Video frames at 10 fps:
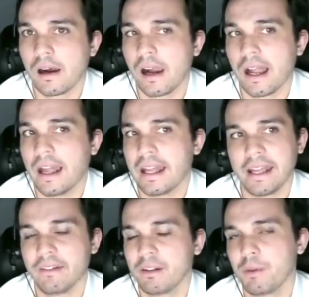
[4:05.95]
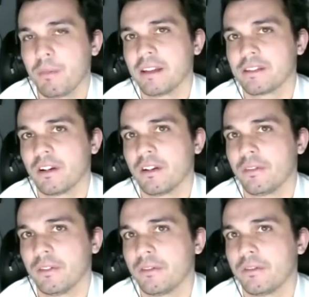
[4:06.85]
It would be based
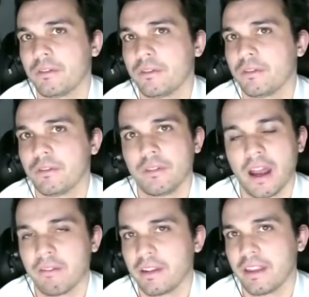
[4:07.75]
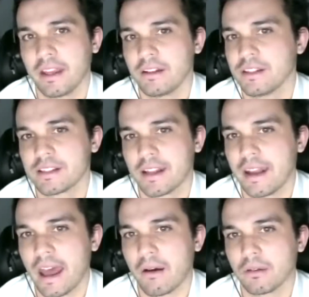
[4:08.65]
off of everything you just
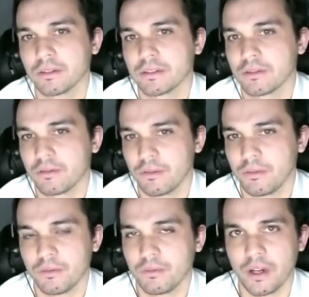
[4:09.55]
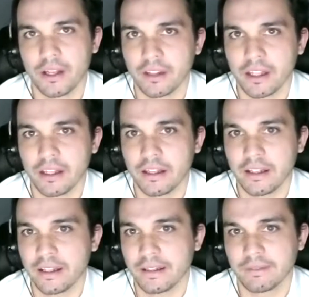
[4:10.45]
announced,
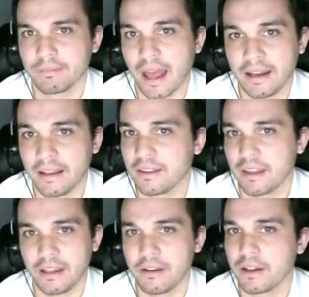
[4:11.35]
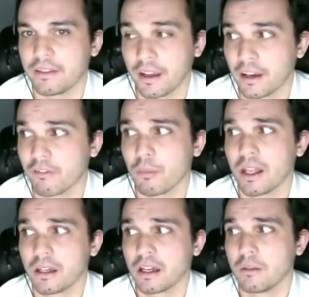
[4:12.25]
really anything you could think of
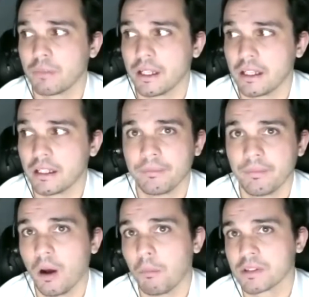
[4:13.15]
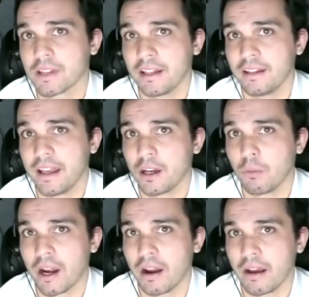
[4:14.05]
about a company, almost like a data
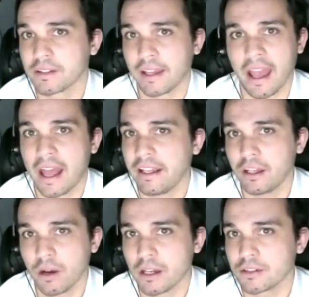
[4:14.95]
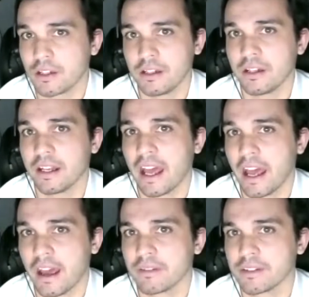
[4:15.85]
warehouse, like any question you could
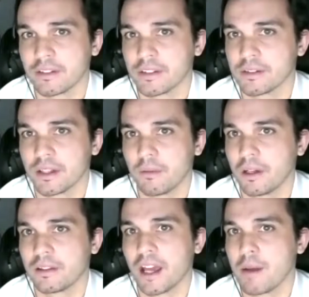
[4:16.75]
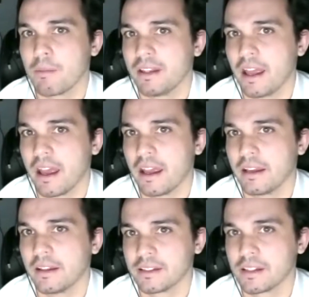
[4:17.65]
have, such as like what time of
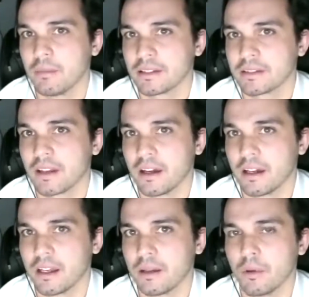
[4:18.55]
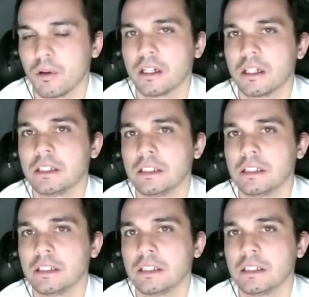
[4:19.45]
day is the best time, or